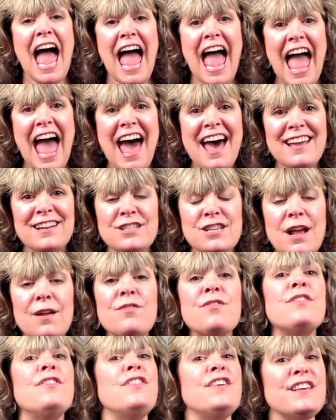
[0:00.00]
And
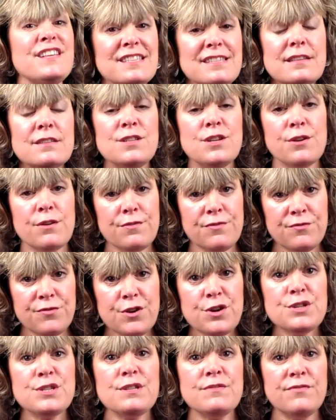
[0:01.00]
this is your
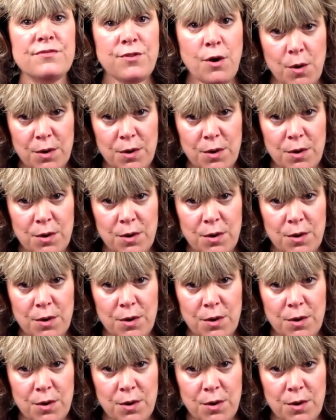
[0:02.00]
first